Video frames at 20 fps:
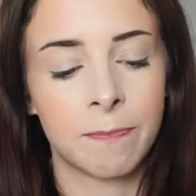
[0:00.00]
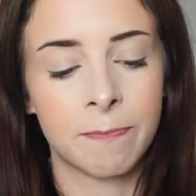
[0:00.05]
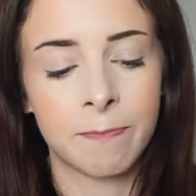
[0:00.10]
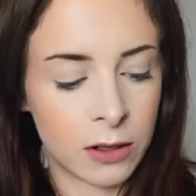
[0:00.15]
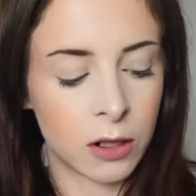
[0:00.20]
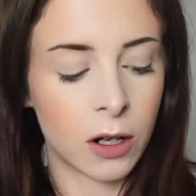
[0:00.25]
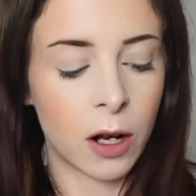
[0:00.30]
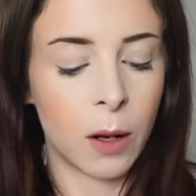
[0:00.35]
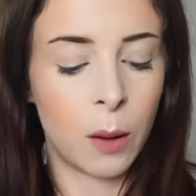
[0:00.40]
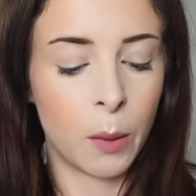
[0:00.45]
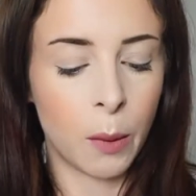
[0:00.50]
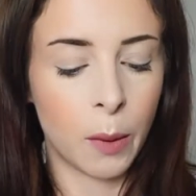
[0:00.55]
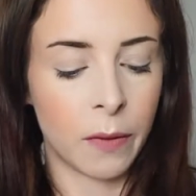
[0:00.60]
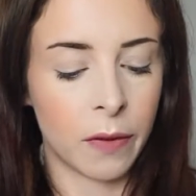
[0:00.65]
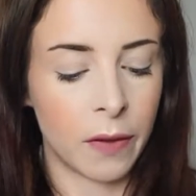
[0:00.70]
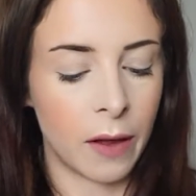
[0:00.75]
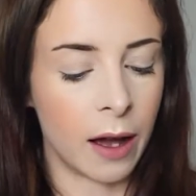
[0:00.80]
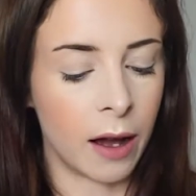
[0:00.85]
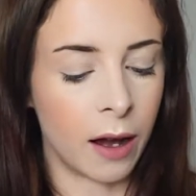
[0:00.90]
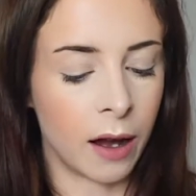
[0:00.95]
And to go along
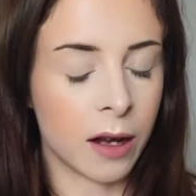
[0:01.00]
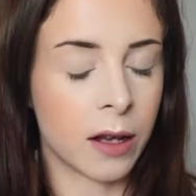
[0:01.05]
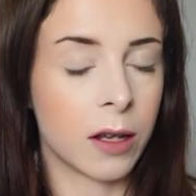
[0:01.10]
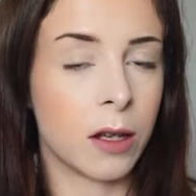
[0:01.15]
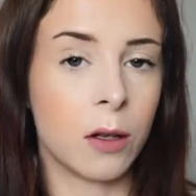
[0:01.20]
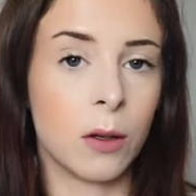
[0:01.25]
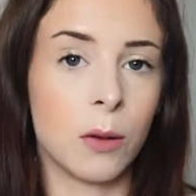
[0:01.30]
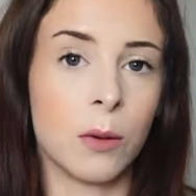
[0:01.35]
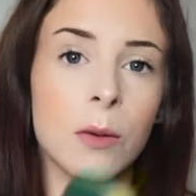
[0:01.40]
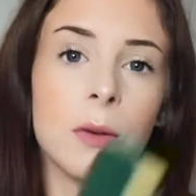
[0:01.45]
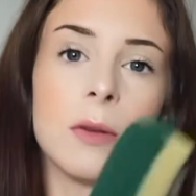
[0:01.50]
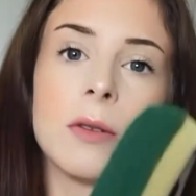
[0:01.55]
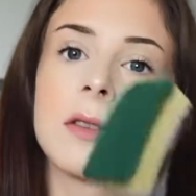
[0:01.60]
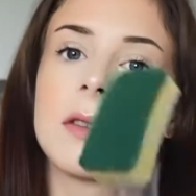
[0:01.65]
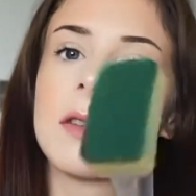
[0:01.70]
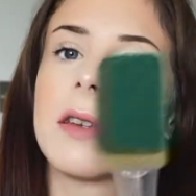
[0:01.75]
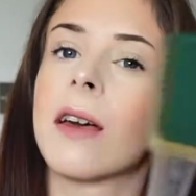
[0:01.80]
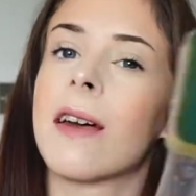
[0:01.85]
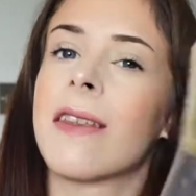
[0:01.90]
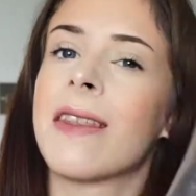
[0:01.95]
with that, I
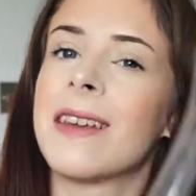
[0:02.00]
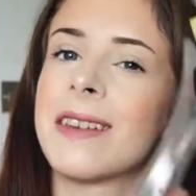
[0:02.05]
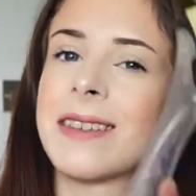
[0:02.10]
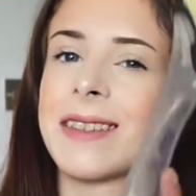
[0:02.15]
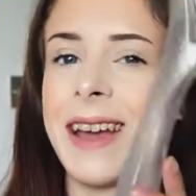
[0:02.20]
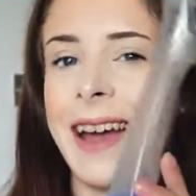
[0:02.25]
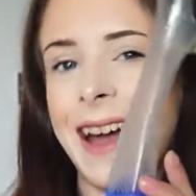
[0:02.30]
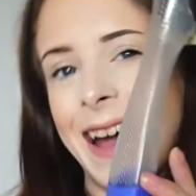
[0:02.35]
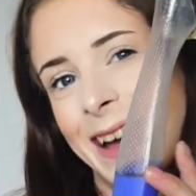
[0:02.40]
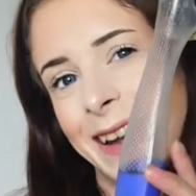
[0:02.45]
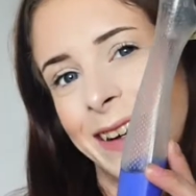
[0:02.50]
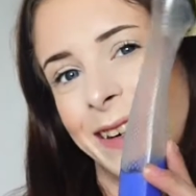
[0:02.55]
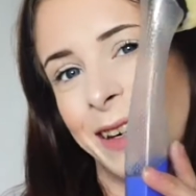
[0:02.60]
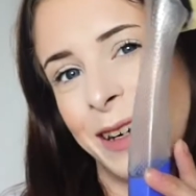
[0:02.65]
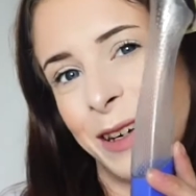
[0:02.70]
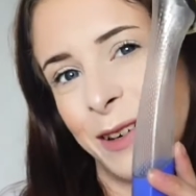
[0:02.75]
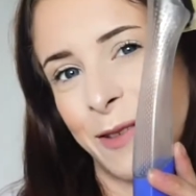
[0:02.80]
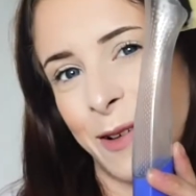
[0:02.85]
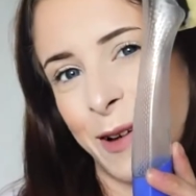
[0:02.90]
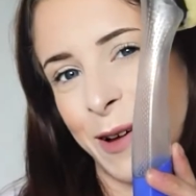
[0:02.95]
use this handy
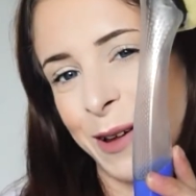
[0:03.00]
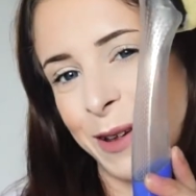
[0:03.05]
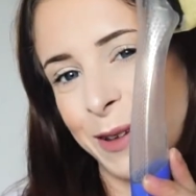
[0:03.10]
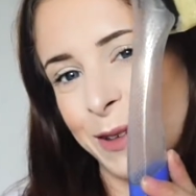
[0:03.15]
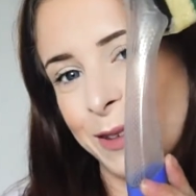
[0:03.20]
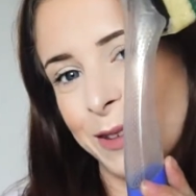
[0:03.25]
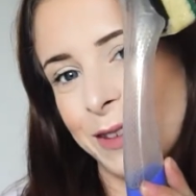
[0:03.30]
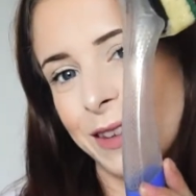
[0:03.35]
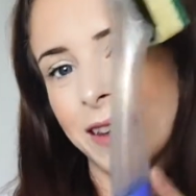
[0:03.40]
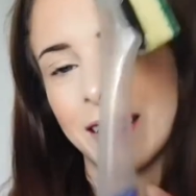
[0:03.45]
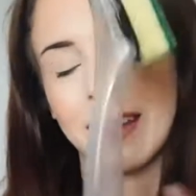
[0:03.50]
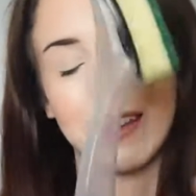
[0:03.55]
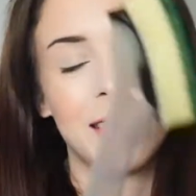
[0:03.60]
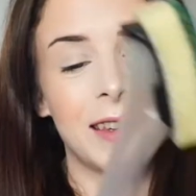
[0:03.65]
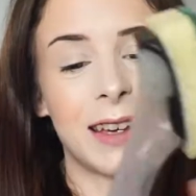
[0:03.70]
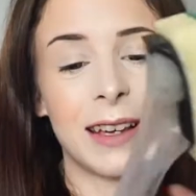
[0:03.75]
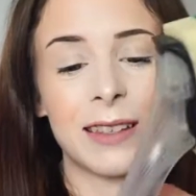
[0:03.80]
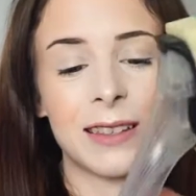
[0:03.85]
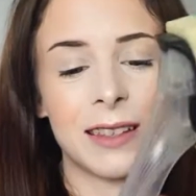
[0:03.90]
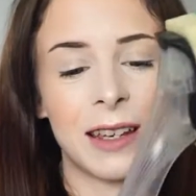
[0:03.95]
device.
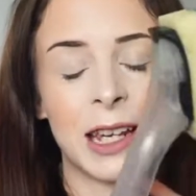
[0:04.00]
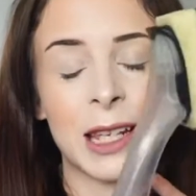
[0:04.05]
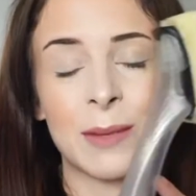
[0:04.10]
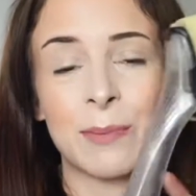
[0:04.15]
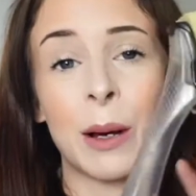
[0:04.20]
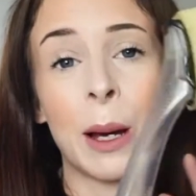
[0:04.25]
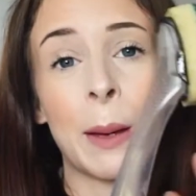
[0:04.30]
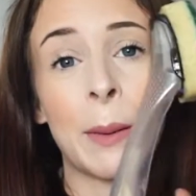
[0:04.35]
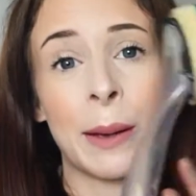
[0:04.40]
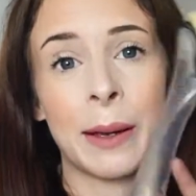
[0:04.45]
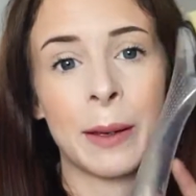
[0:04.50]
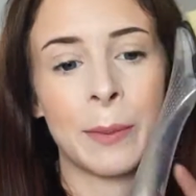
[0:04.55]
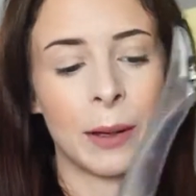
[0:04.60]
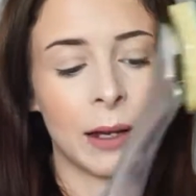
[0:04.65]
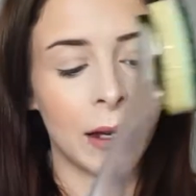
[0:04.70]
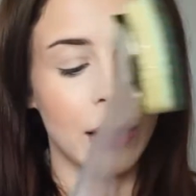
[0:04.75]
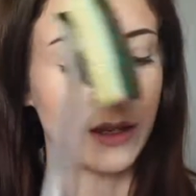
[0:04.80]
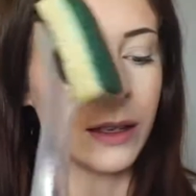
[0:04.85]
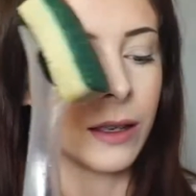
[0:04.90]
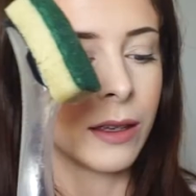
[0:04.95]
This is my
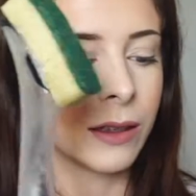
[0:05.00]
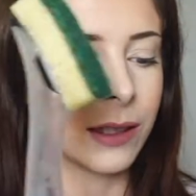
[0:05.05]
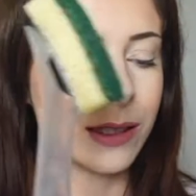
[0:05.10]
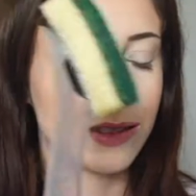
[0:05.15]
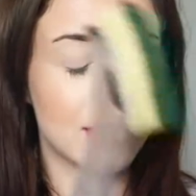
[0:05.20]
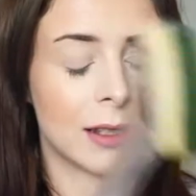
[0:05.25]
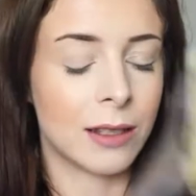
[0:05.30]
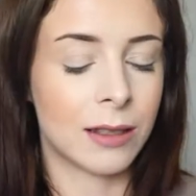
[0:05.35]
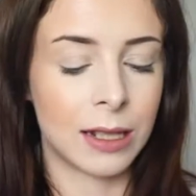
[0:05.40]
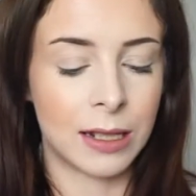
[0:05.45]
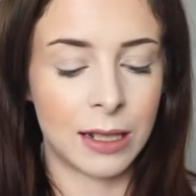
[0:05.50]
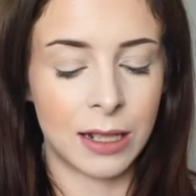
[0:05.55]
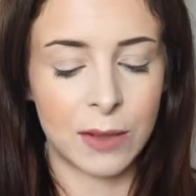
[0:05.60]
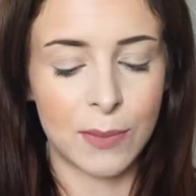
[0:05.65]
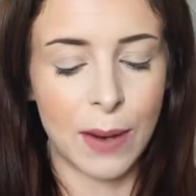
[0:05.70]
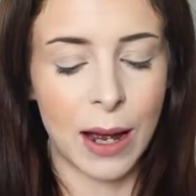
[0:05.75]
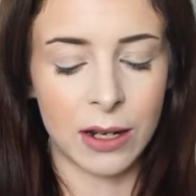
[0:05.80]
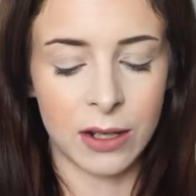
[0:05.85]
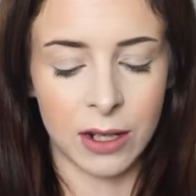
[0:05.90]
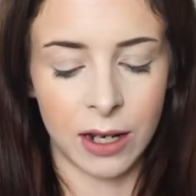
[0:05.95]
baby. This is the
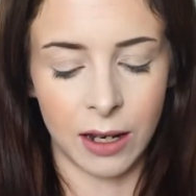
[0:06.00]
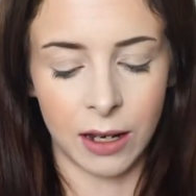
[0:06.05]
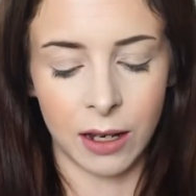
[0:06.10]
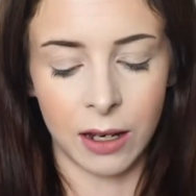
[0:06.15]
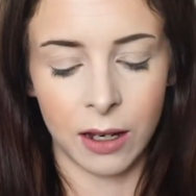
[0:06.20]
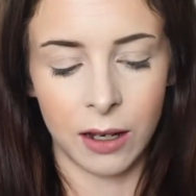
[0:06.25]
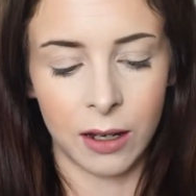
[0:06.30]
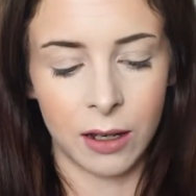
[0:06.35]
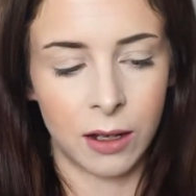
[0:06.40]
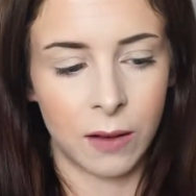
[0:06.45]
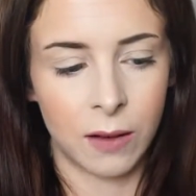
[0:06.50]
Dishmatic